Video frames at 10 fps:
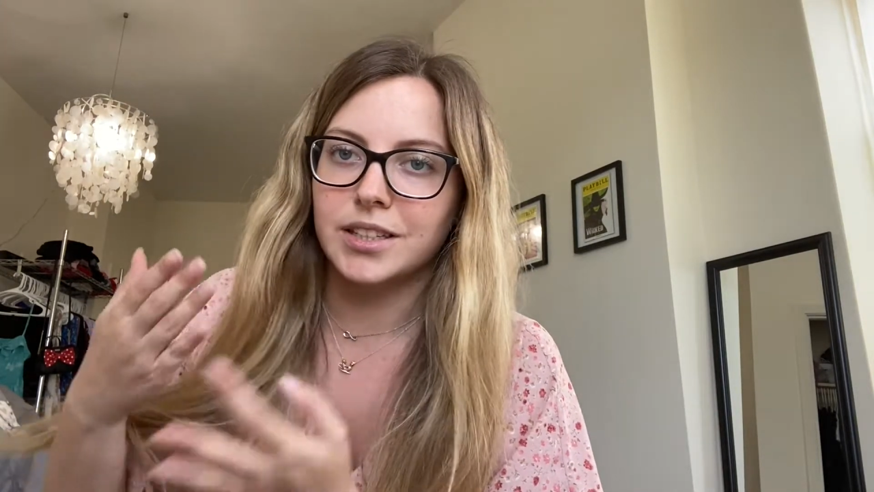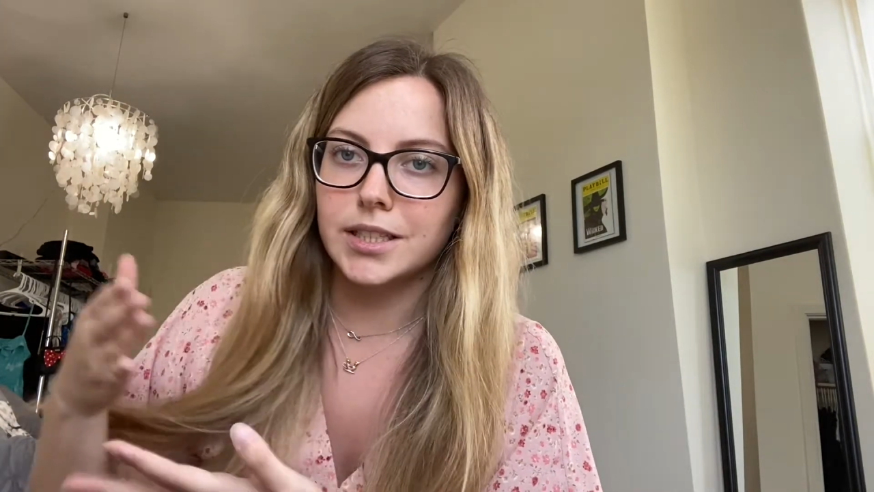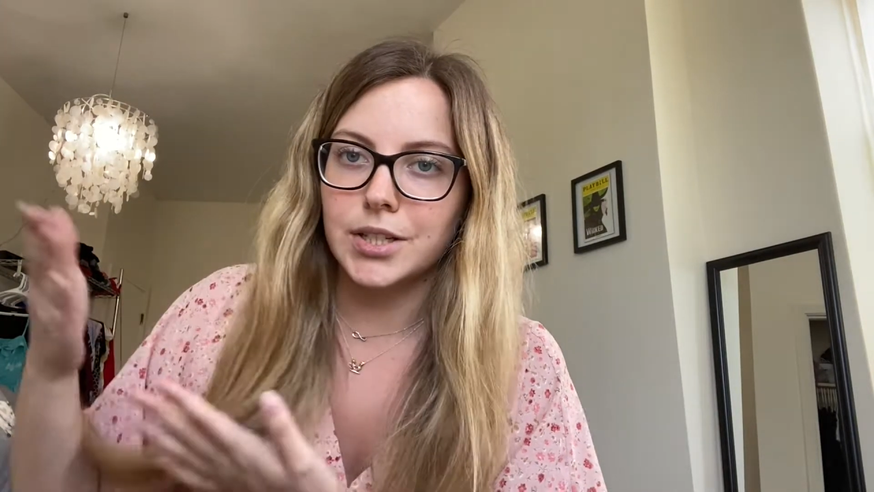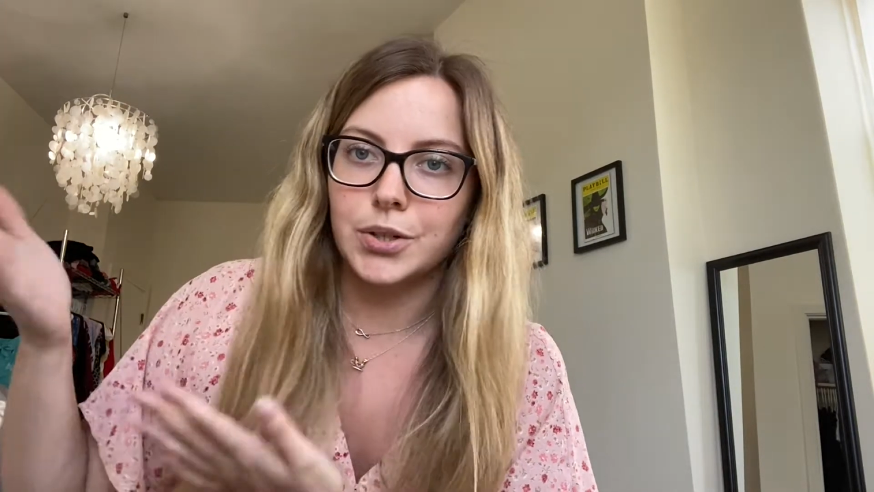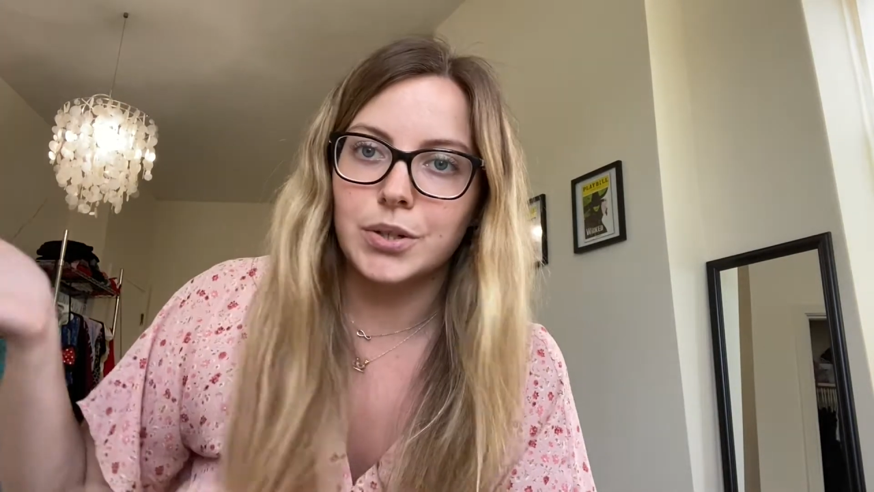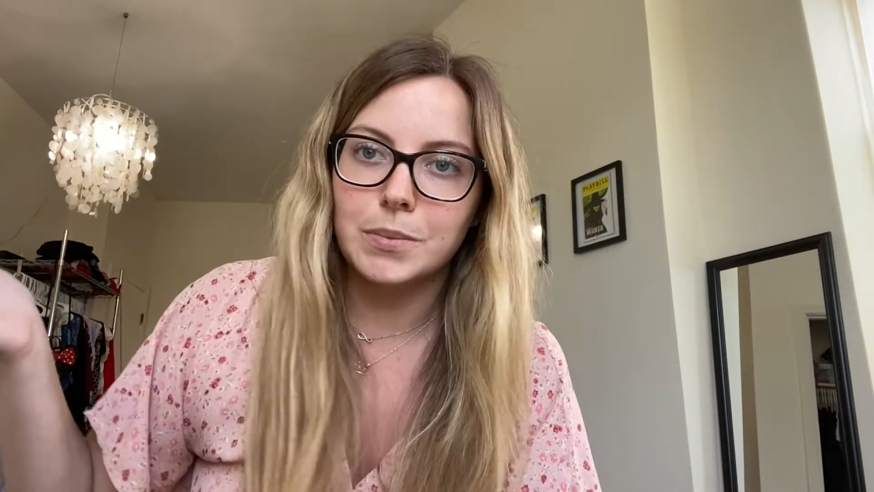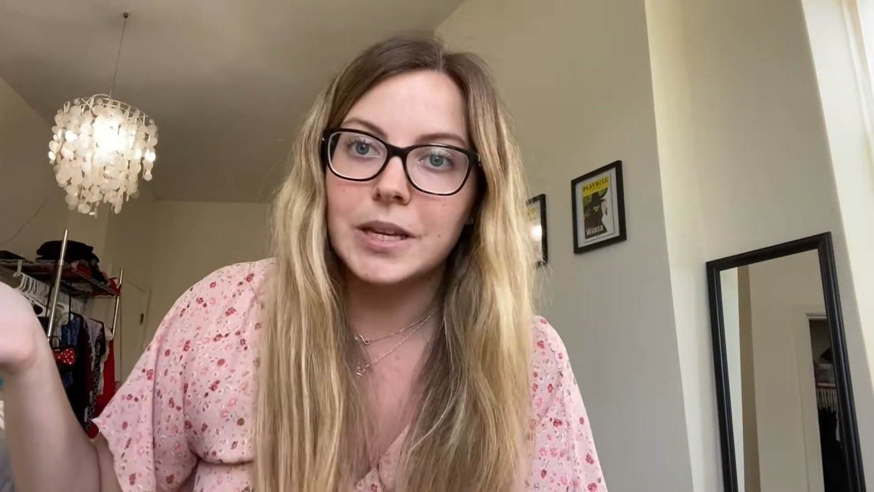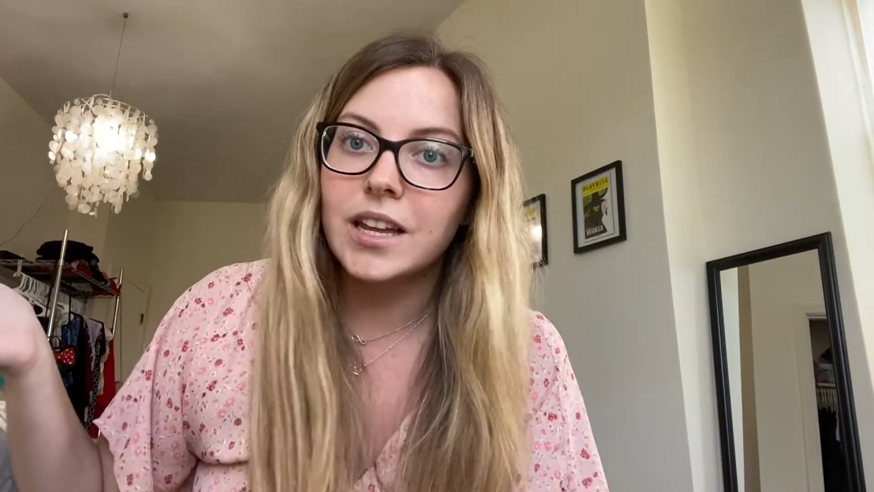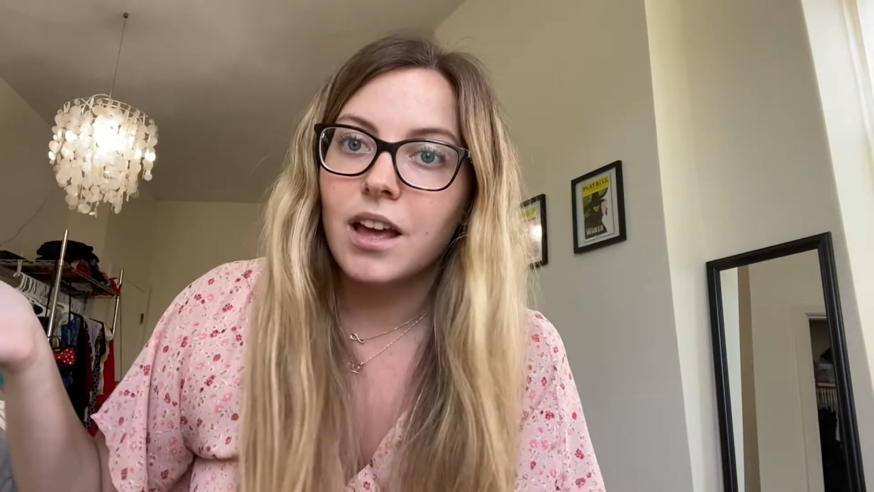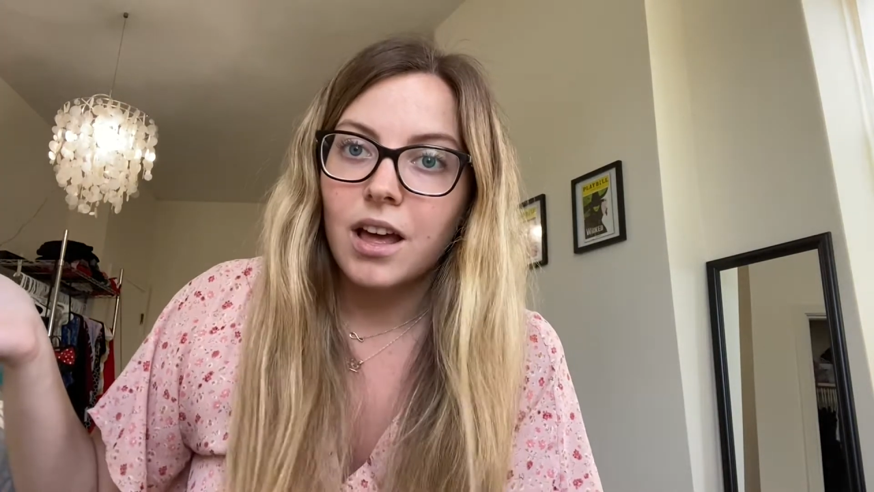to continue to
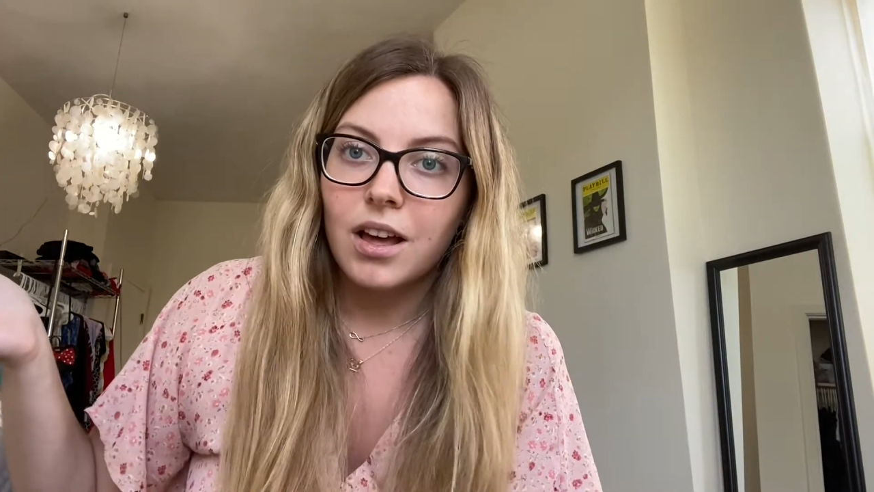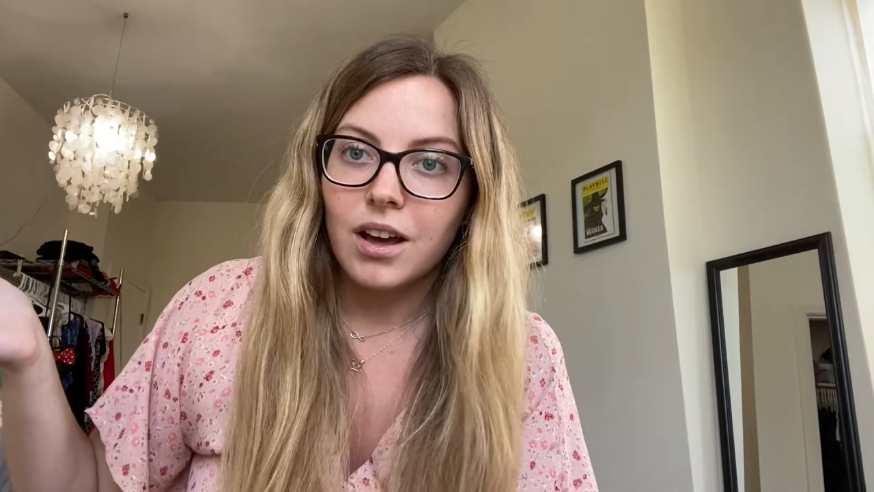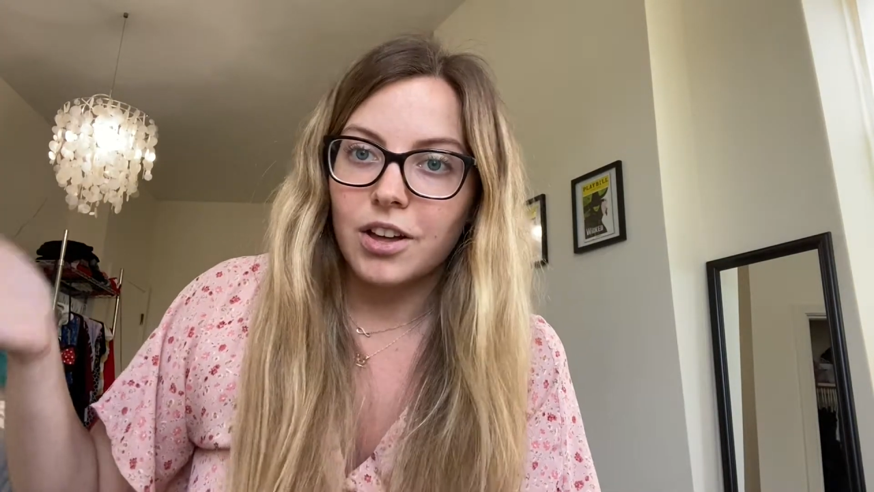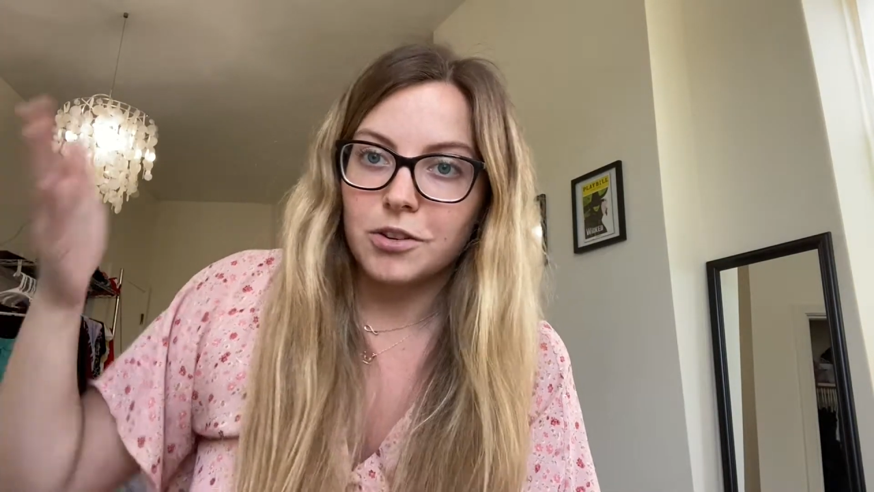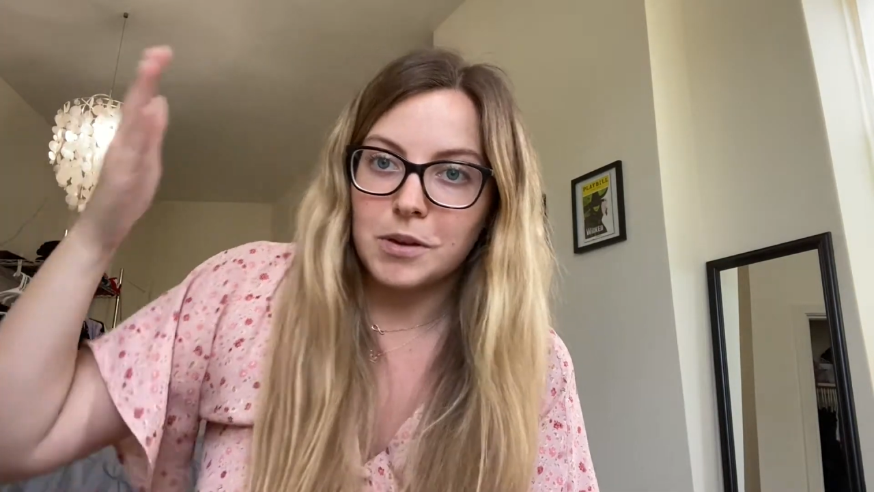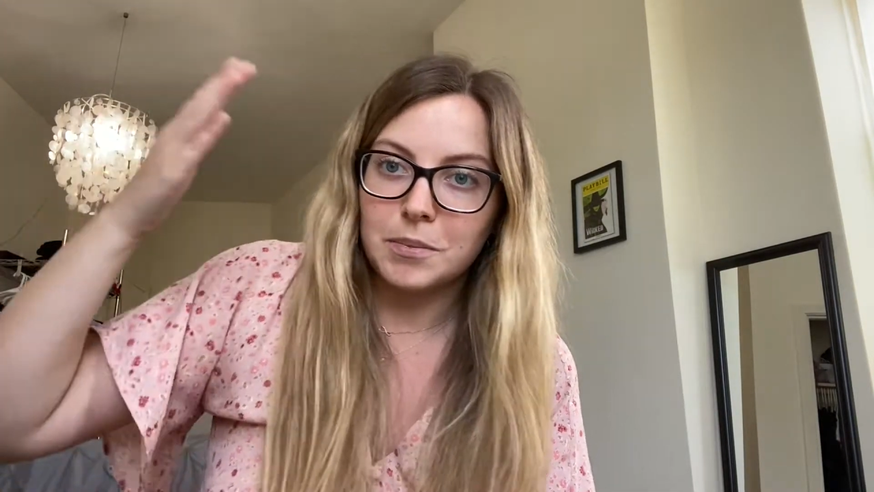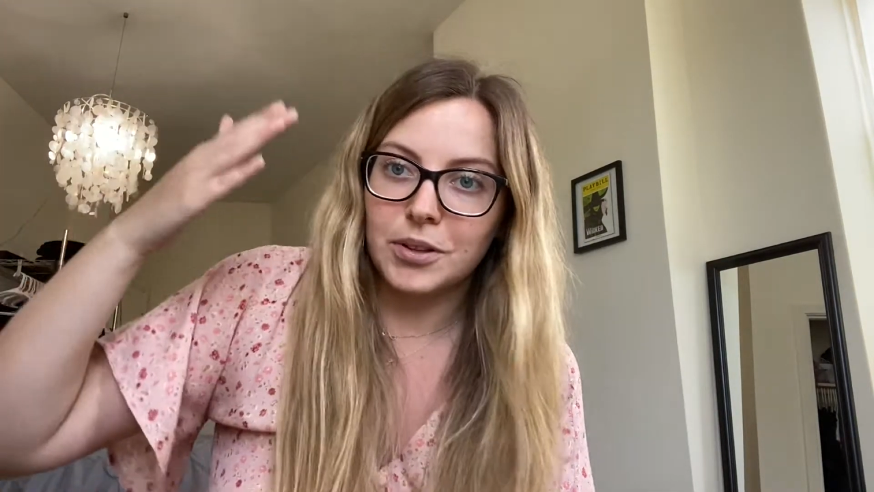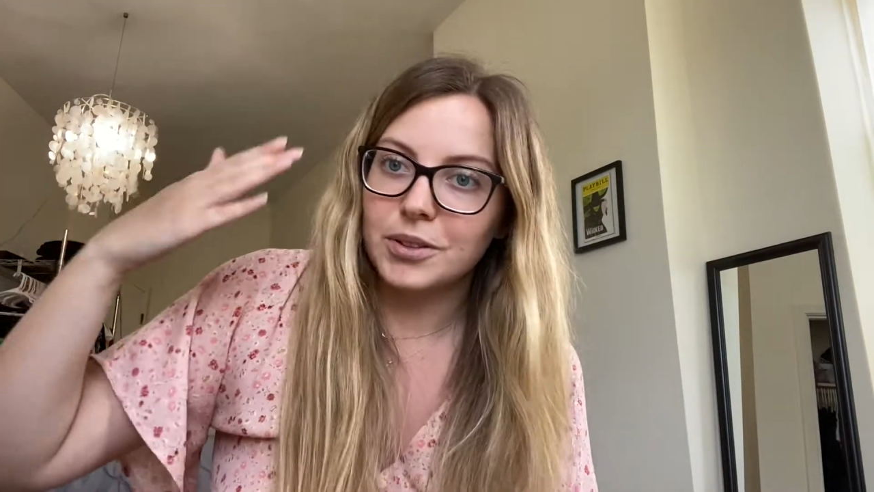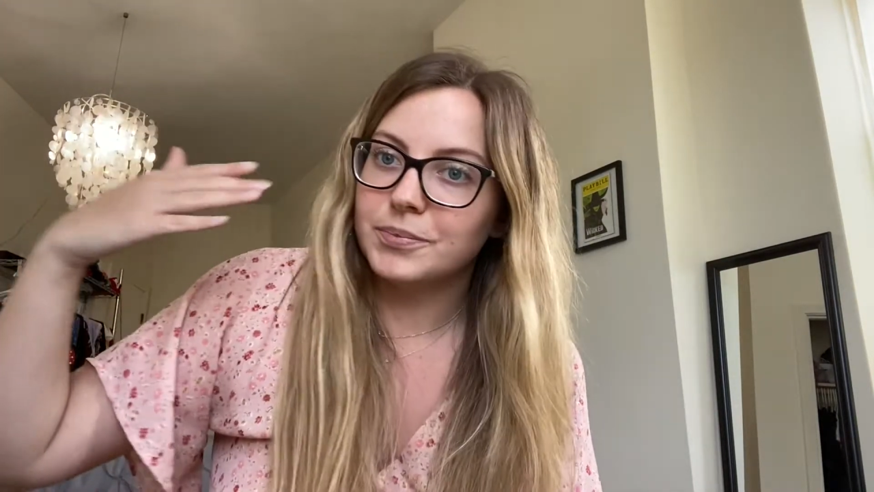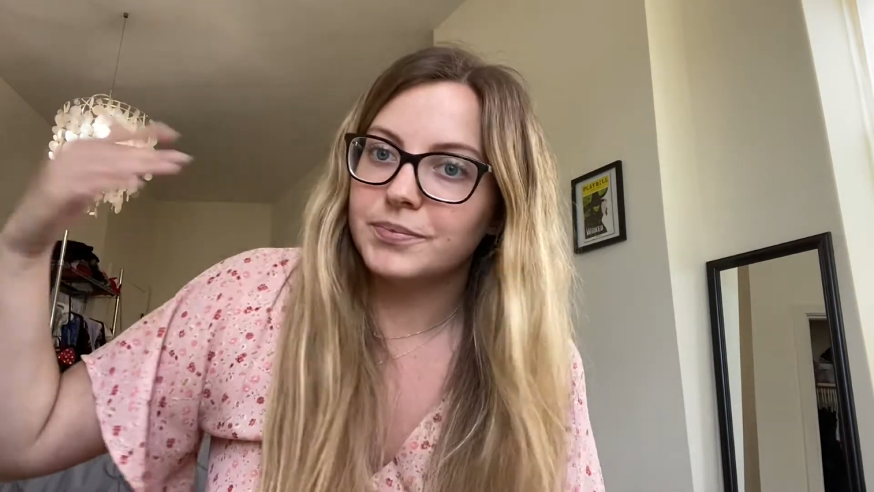meet other people